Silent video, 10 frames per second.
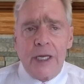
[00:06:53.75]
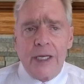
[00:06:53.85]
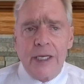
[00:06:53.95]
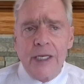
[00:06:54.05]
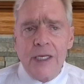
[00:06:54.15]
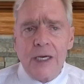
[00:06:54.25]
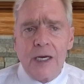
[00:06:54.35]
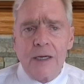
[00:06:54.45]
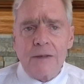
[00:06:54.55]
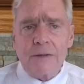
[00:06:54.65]
and he
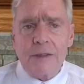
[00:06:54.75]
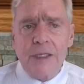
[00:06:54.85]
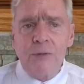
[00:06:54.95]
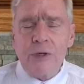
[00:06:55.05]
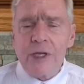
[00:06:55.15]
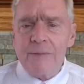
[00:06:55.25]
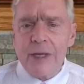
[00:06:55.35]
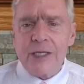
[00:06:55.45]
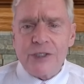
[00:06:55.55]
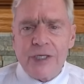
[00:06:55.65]
uh, he would give
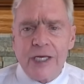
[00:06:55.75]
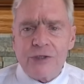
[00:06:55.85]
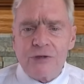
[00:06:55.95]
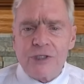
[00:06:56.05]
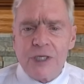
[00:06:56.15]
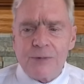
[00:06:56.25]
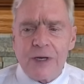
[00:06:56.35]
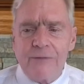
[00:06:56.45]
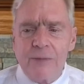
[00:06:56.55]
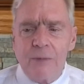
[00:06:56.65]
me educational tips
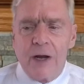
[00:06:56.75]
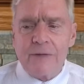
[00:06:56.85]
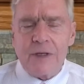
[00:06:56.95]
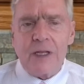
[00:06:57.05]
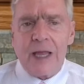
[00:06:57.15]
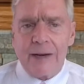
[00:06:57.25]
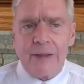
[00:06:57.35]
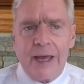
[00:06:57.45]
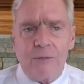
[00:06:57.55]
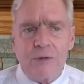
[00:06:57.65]
every month, and a lot of
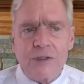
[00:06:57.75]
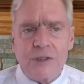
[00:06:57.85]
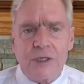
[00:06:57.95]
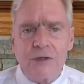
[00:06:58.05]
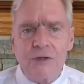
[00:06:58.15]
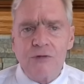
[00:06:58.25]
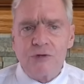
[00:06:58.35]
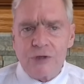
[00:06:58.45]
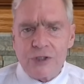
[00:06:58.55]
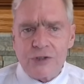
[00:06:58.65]
that was uh,
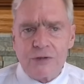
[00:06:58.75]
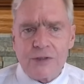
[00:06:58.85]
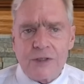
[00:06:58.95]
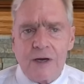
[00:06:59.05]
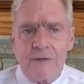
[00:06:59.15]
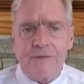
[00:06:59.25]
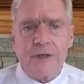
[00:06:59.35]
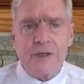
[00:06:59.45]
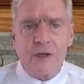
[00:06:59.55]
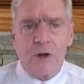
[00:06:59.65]
nutritional stuff
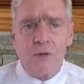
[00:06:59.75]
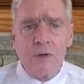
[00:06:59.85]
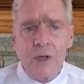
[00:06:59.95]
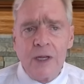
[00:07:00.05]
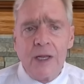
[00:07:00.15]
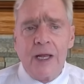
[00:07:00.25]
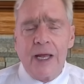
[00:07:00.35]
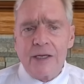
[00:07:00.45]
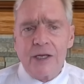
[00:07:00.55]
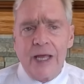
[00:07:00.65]
and you know
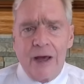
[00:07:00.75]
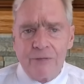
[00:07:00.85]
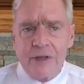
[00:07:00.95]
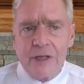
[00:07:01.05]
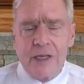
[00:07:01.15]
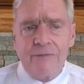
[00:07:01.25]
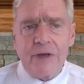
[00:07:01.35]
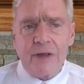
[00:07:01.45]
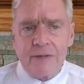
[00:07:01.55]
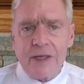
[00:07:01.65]
healthy
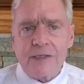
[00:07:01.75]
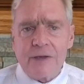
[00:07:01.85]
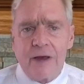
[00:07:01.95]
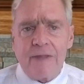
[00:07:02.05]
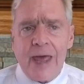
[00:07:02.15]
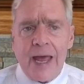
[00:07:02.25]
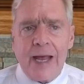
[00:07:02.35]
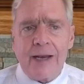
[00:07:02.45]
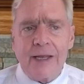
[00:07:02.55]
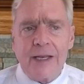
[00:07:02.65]
living and things like
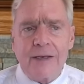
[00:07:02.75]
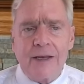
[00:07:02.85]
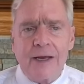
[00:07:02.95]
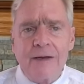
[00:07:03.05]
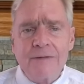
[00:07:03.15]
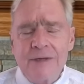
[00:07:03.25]
that, and uh,